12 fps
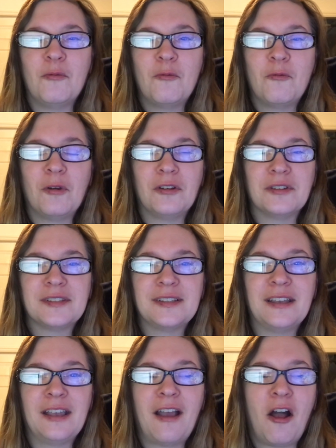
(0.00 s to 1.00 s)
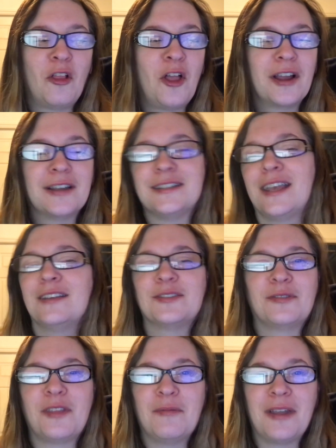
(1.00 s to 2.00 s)
We'll see how long it takes
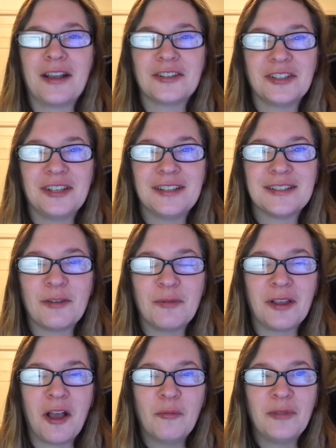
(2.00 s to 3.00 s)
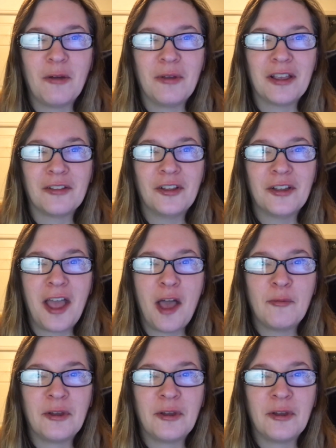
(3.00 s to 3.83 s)
for them to actually get something up that we can look at.